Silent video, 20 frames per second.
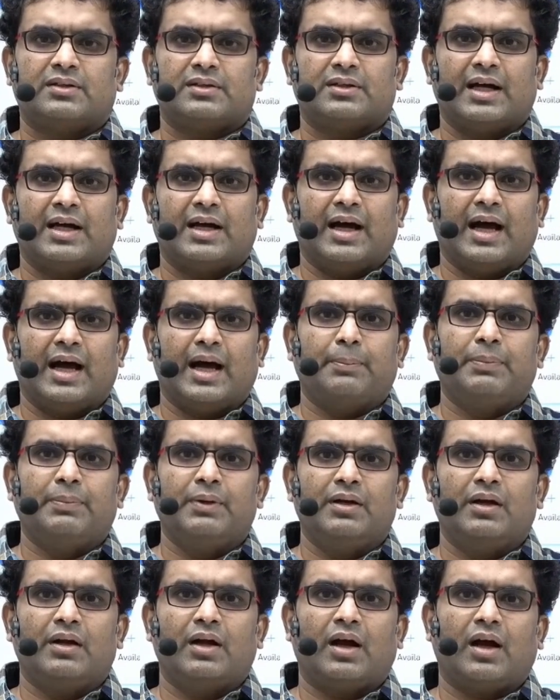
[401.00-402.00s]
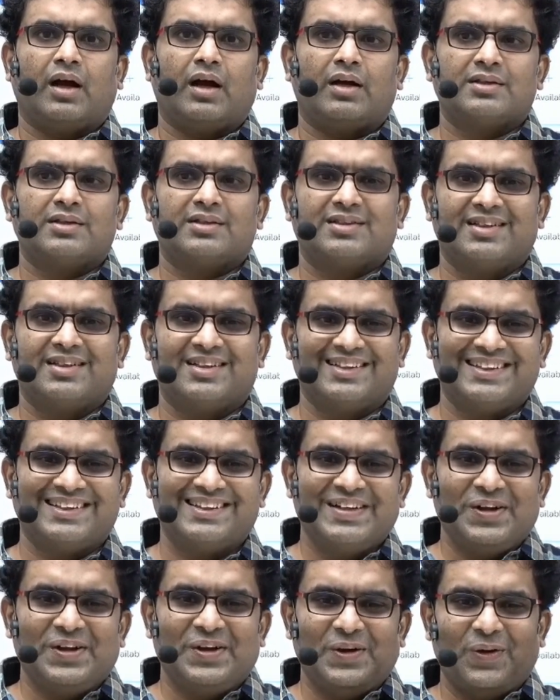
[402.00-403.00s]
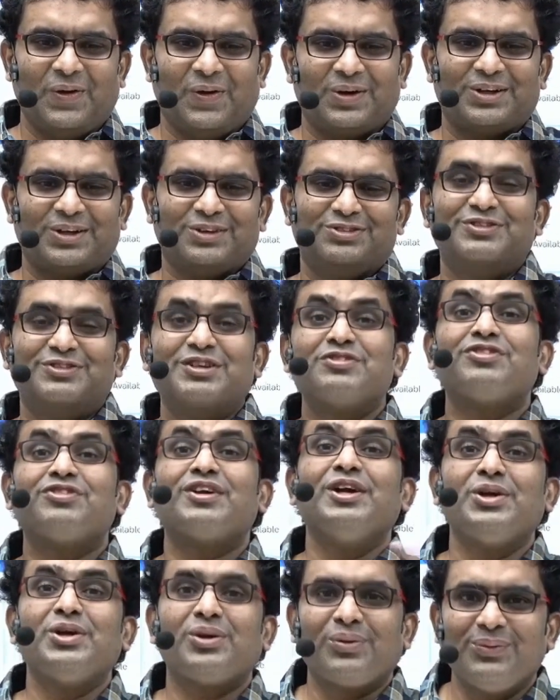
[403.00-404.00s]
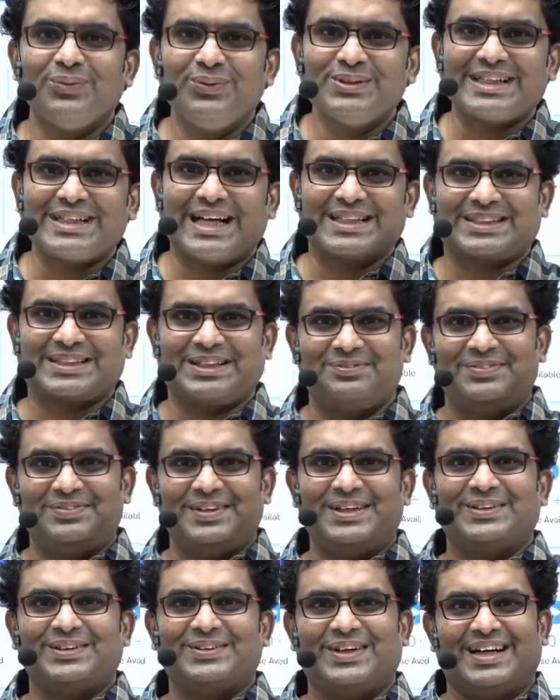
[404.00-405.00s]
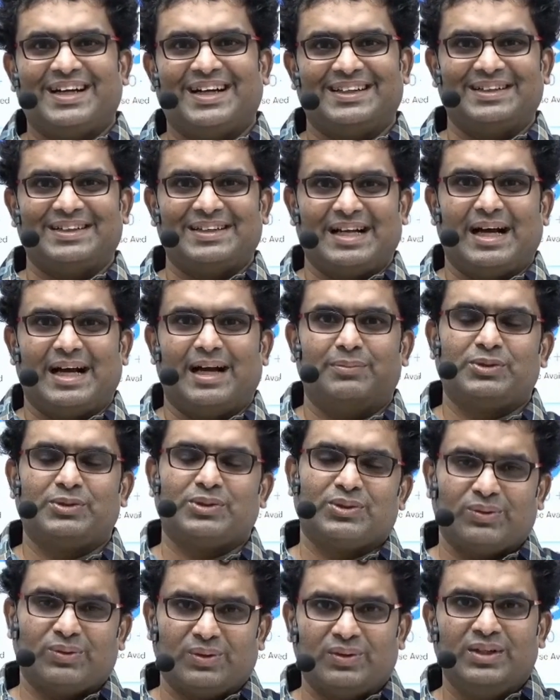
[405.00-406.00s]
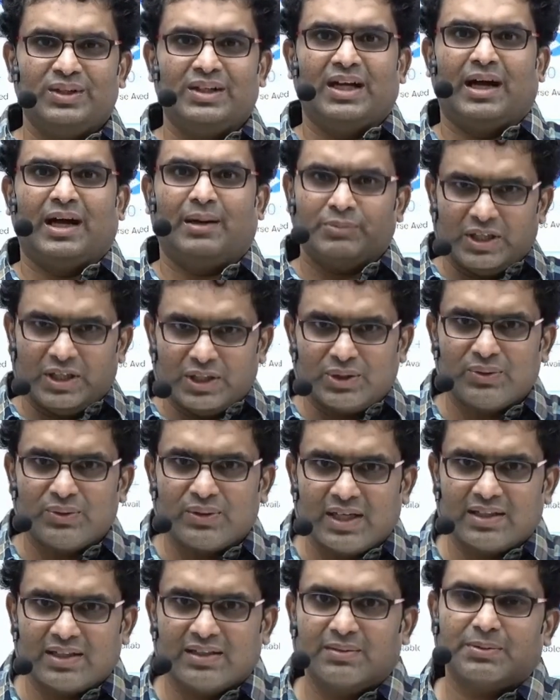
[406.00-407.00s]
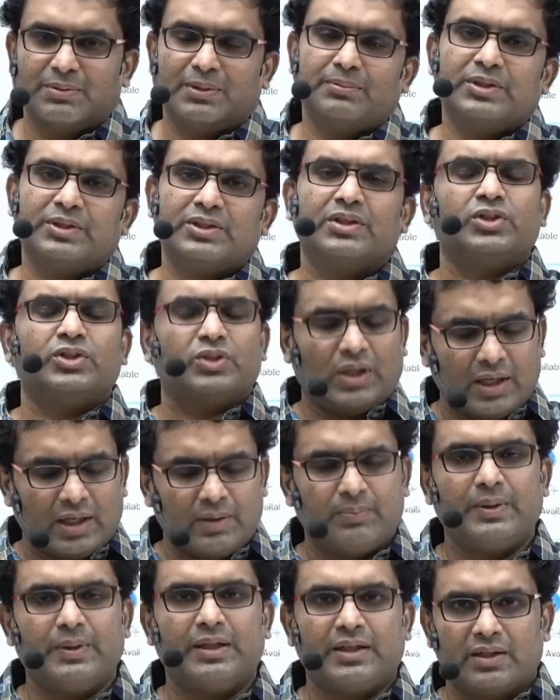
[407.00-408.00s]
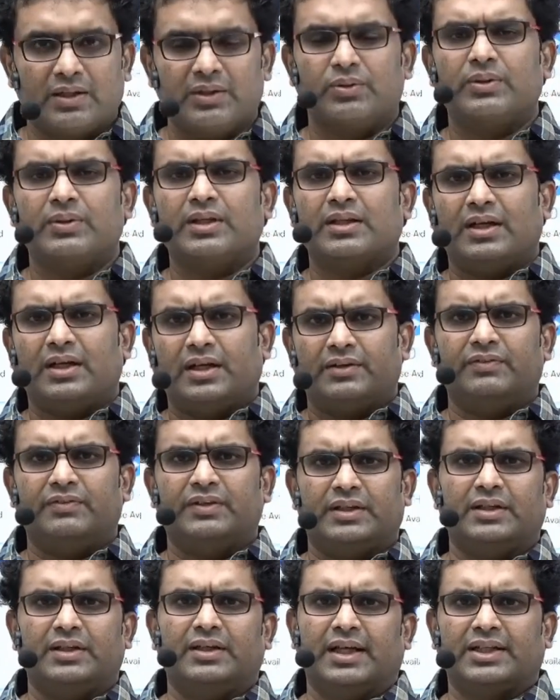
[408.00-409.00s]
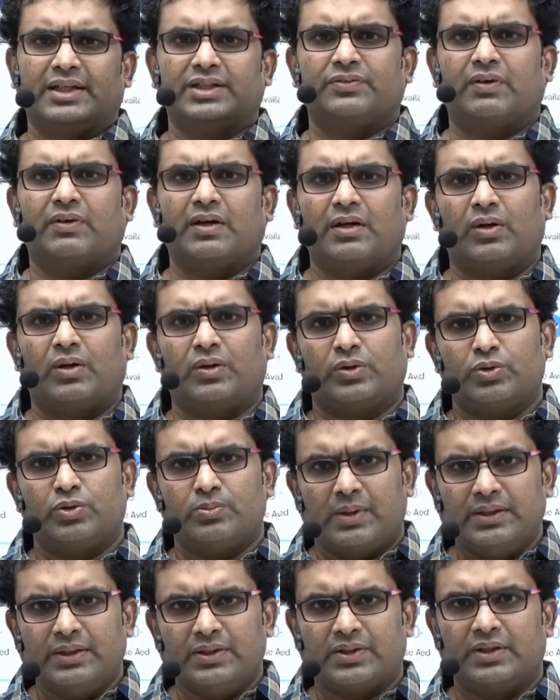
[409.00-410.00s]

Apple has a lot of different rules as compared to the other apps, so I'm yet to get the permission. So I'll be doing that within next 1 or 2 months.